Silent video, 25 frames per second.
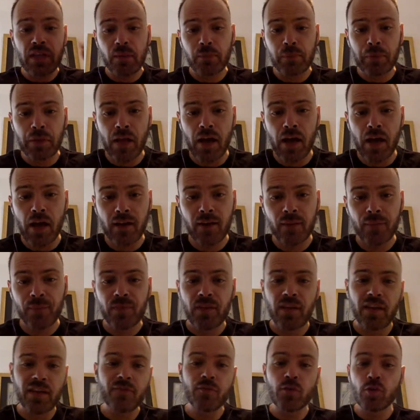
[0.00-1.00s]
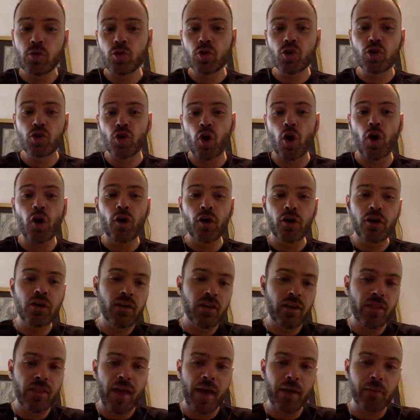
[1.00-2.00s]
block. If you shard
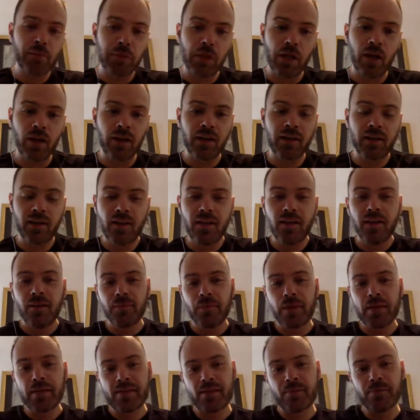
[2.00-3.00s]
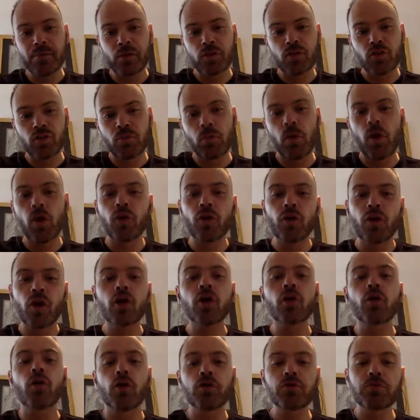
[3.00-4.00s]
that block, make it much
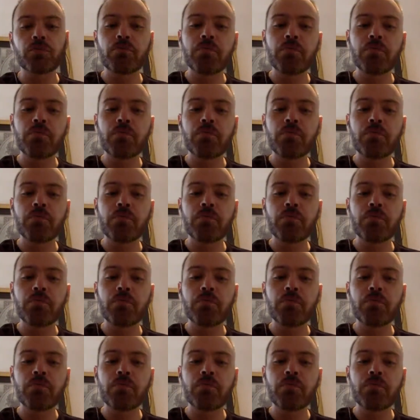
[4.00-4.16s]
smaller across